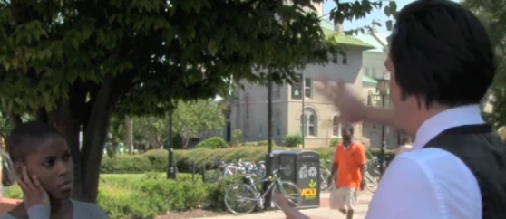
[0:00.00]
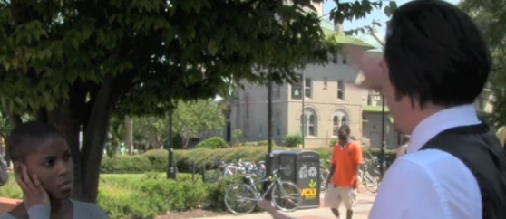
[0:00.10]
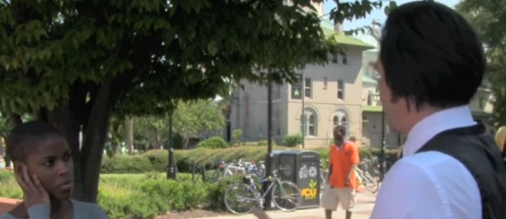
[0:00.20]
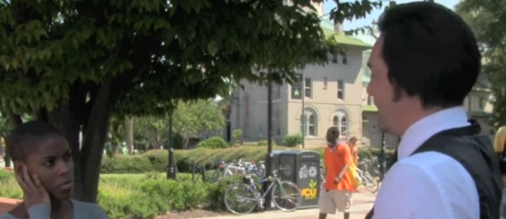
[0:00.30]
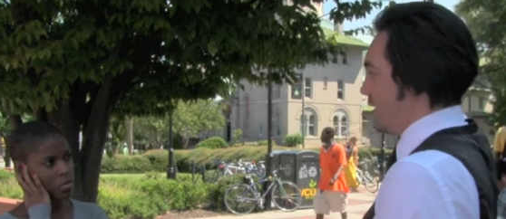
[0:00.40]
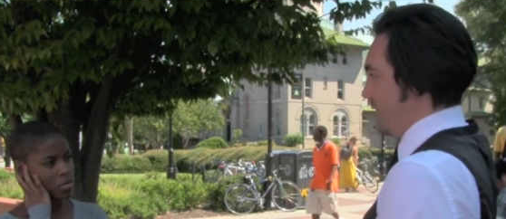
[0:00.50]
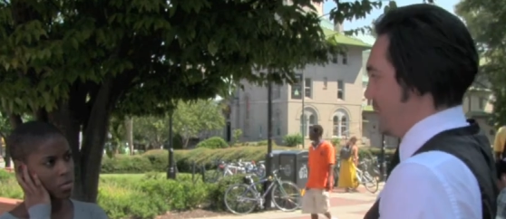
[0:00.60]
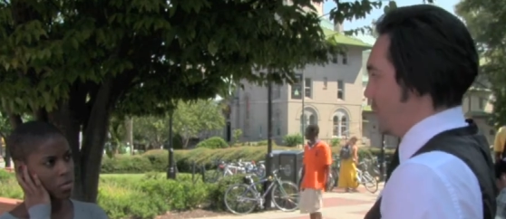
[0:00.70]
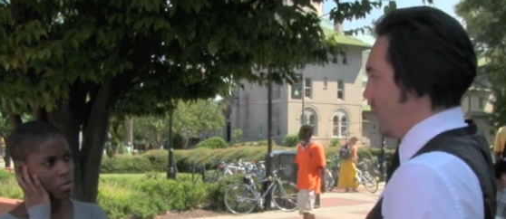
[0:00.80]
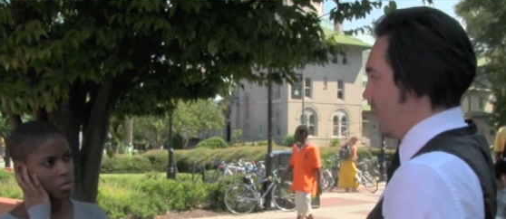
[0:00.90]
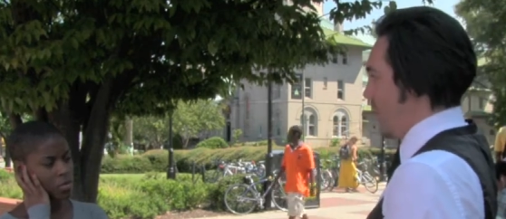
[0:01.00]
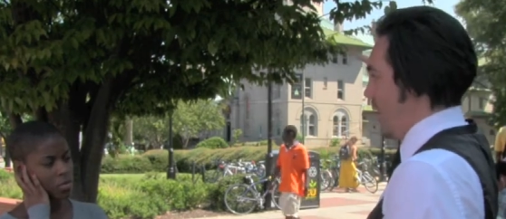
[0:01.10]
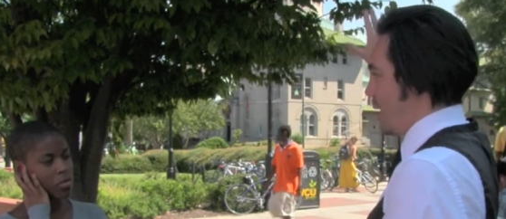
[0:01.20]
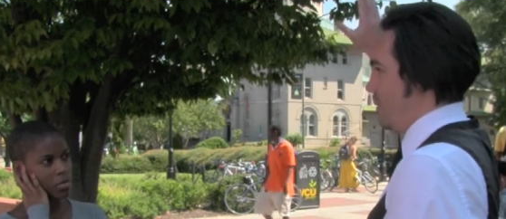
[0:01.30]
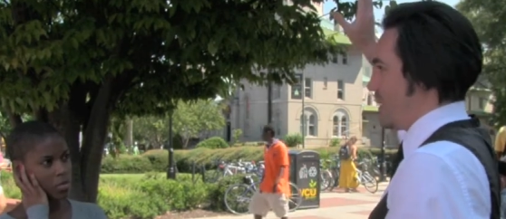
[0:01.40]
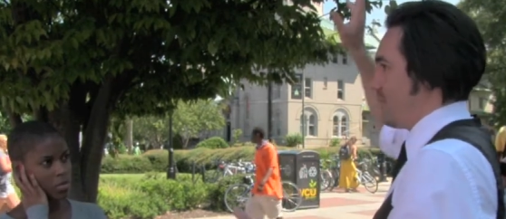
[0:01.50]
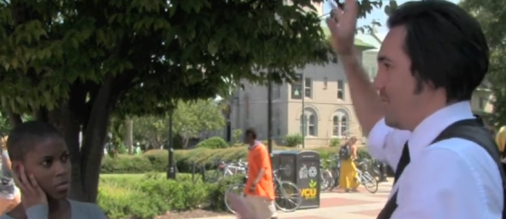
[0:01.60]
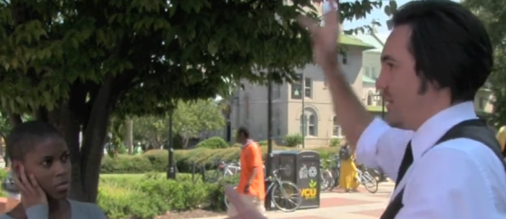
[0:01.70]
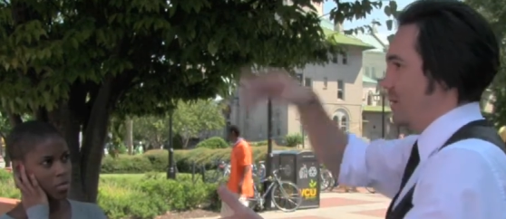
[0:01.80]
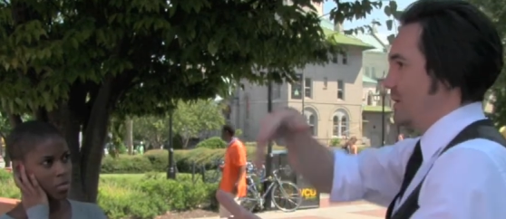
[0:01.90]
Speaker 1: I don't want to fund war. I don't want to
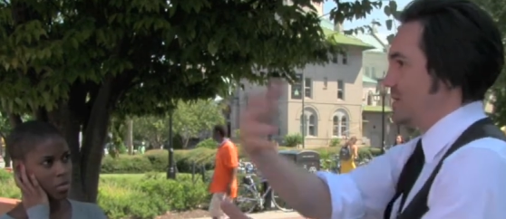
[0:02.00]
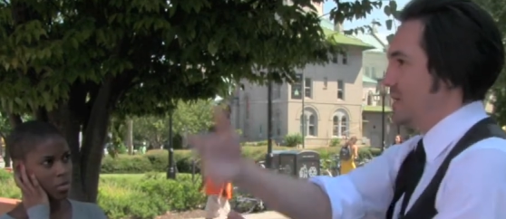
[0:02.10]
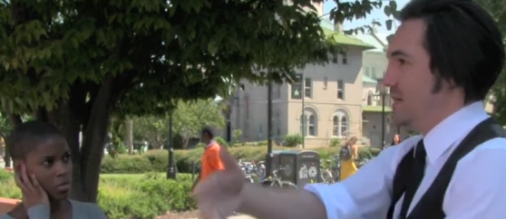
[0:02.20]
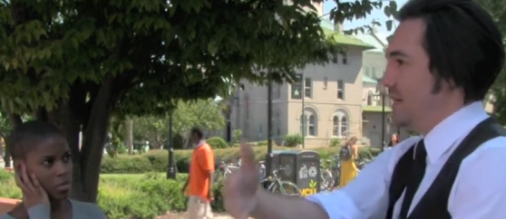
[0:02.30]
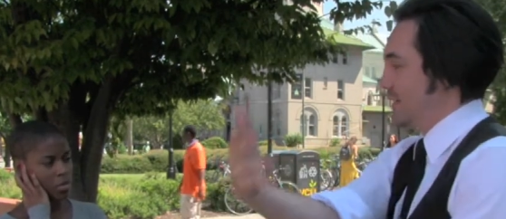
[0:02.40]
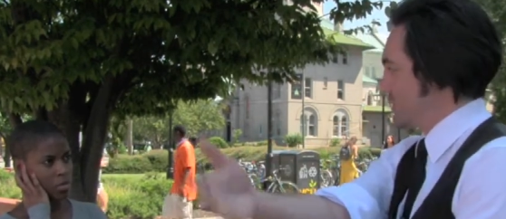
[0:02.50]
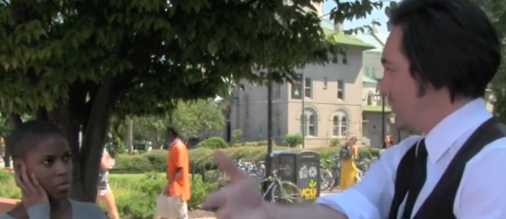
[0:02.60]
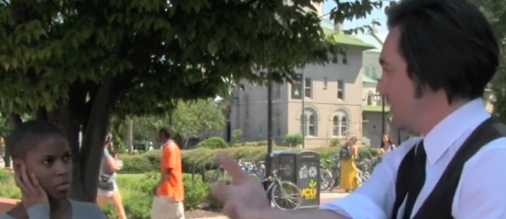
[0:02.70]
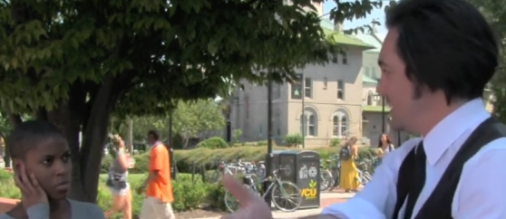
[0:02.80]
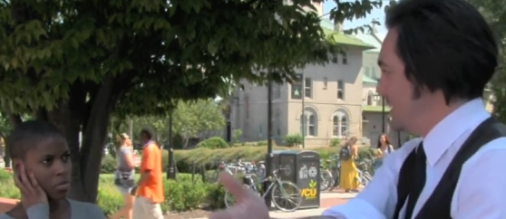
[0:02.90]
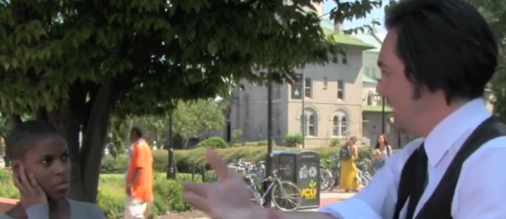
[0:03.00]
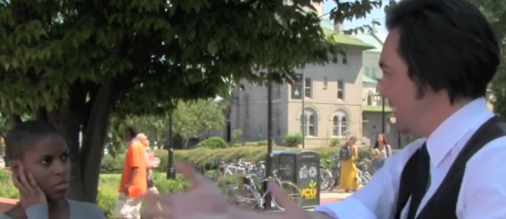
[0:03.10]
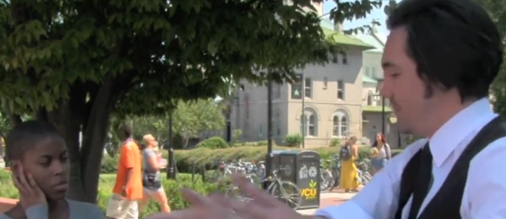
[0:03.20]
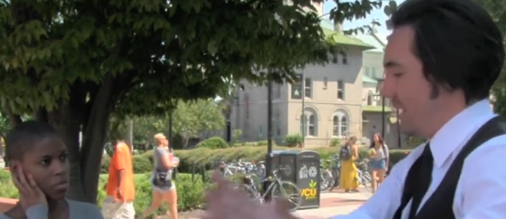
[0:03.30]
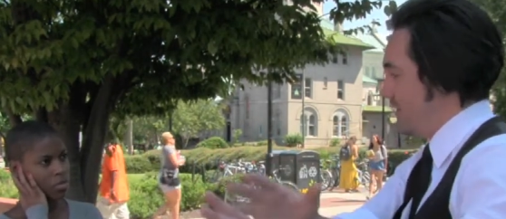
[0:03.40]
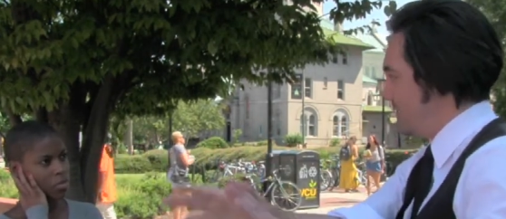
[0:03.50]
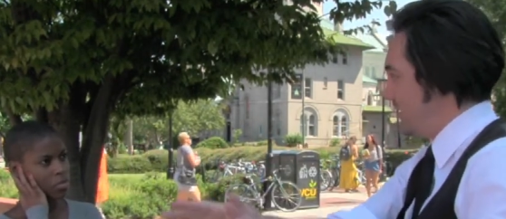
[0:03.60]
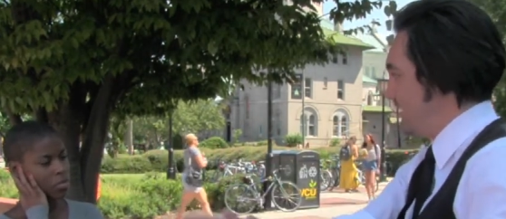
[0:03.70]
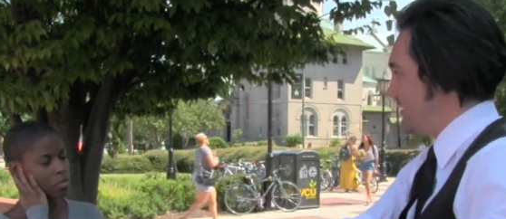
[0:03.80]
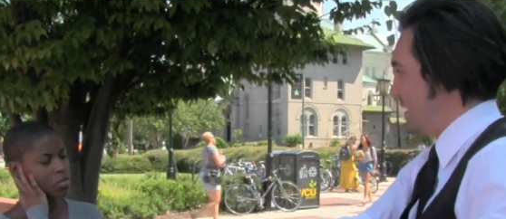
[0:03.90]
fund all these extortion um,
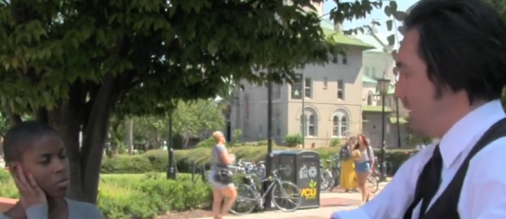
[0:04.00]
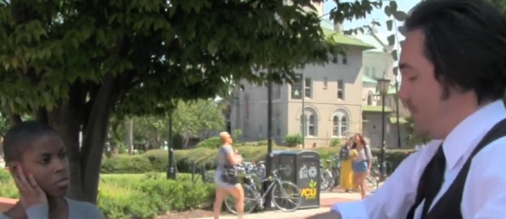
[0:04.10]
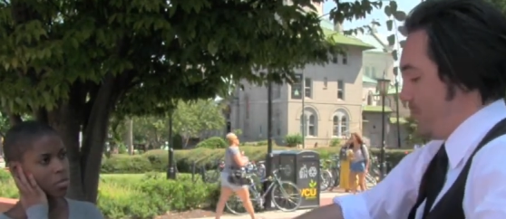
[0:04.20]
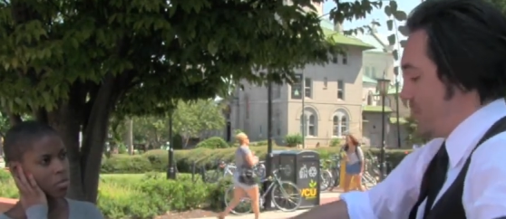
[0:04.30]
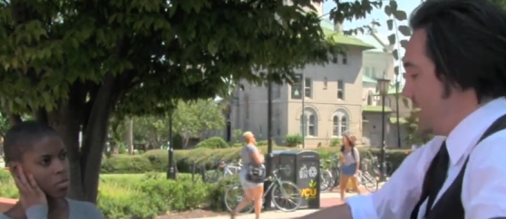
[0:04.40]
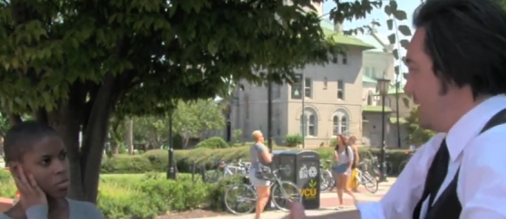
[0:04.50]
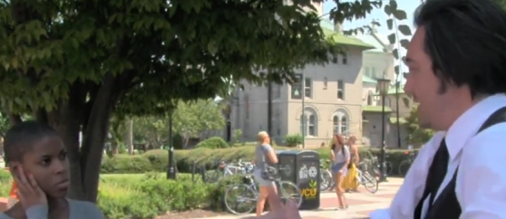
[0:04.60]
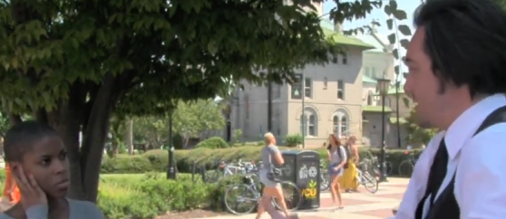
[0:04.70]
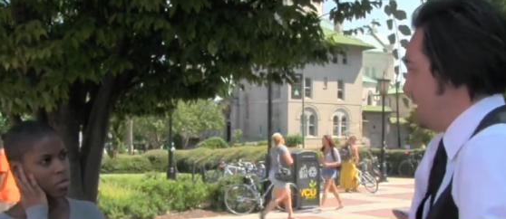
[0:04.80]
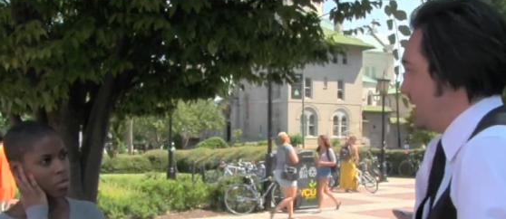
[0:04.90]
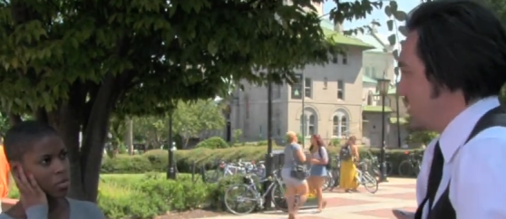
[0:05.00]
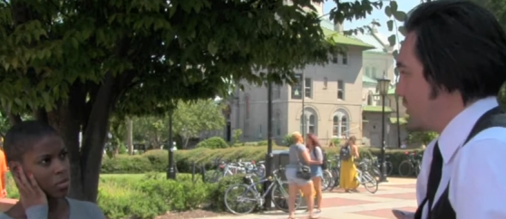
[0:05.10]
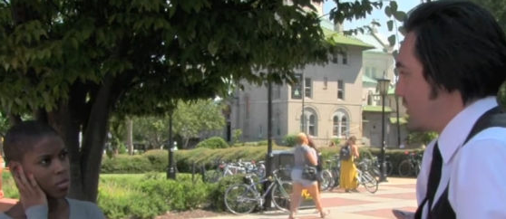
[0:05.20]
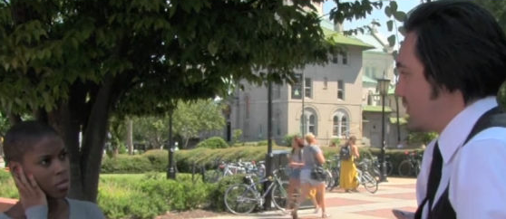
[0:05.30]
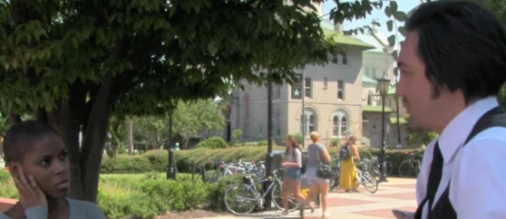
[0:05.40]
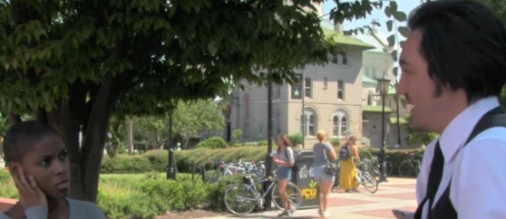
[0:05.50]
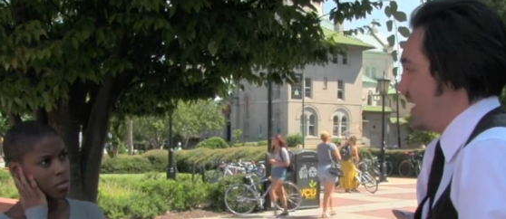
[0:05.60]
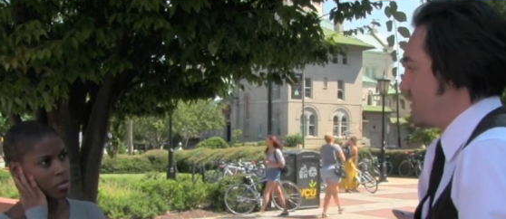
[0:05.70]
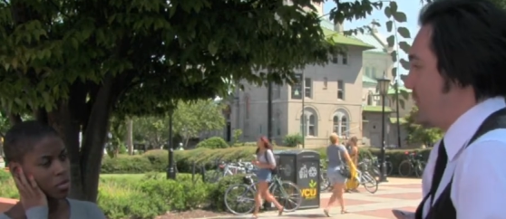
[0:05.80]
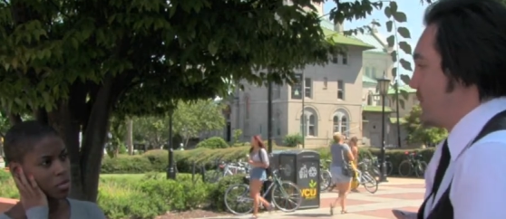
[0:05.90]
agencies. Oh, oh, but and that's and that's the direction where we
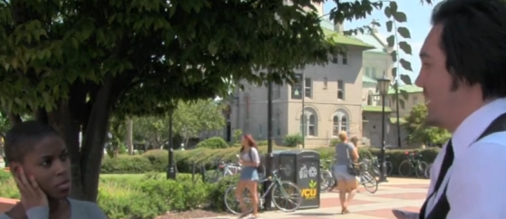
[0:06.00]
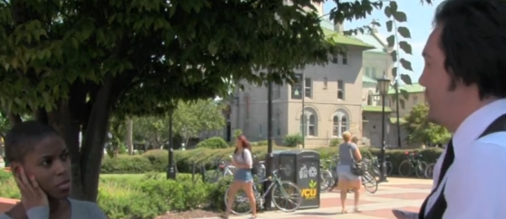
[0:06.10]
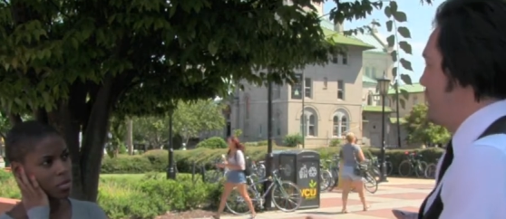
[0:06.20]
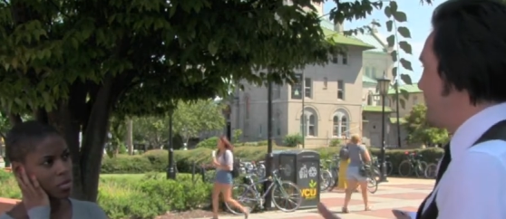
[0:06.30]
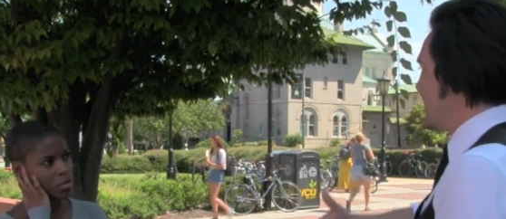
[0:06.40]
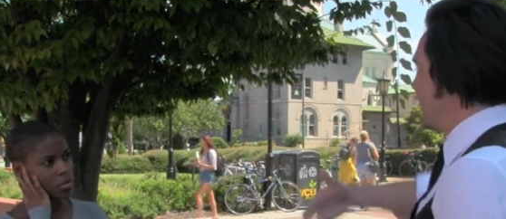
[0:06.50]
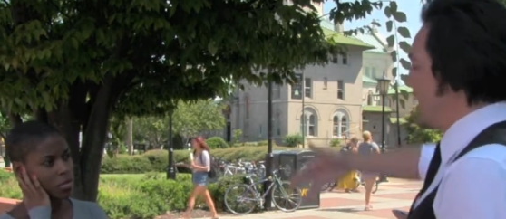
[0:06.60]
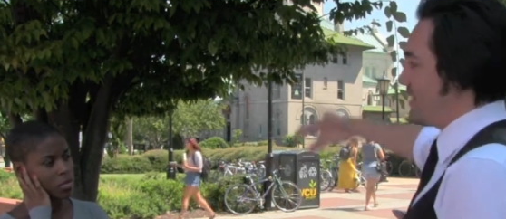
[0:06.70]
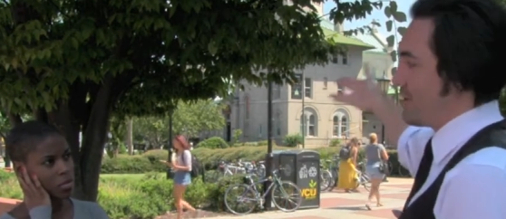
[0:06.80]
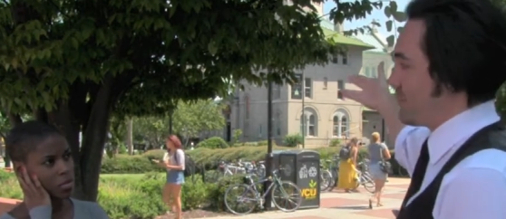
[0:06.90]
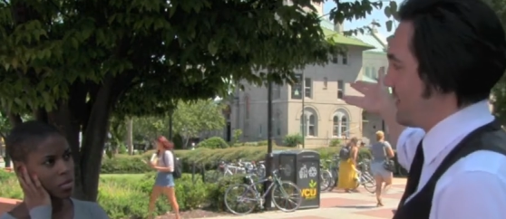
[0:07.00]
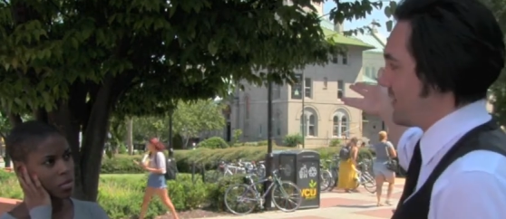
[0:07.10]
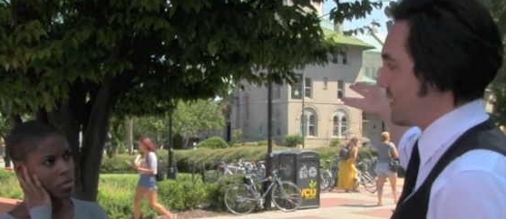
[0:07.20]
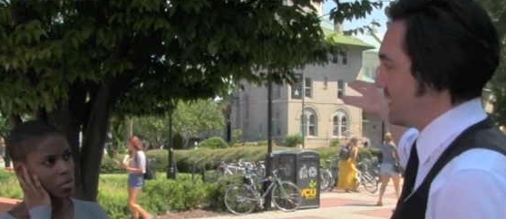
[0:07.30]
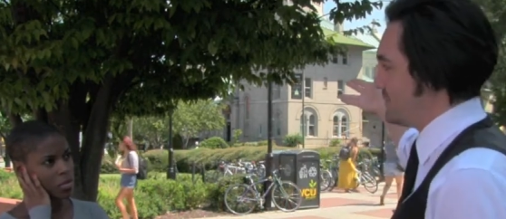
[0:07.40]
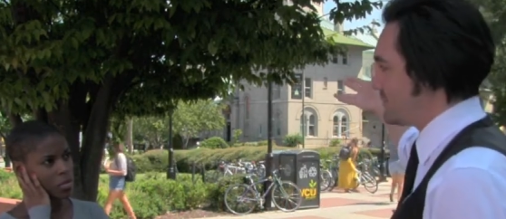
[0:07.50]
have to go. For me, you can't do it politically.